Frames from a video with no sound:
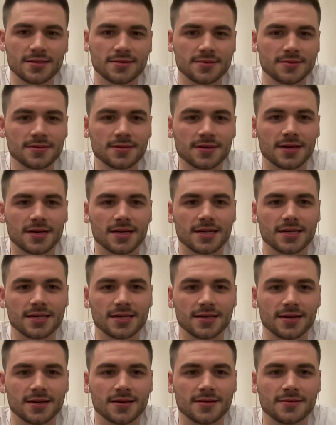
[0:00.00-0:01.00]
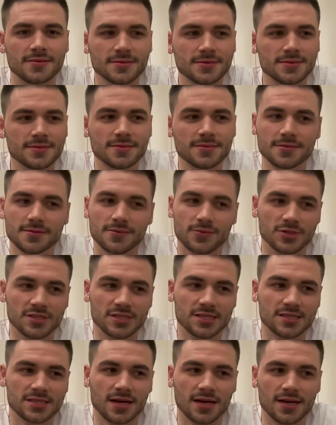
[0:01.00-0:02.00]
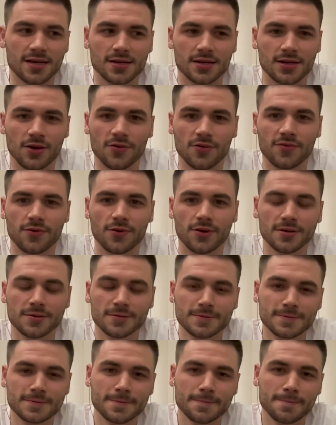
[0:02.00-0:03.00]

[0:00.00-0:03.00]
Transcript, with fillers: and I uh, was excited to go for it.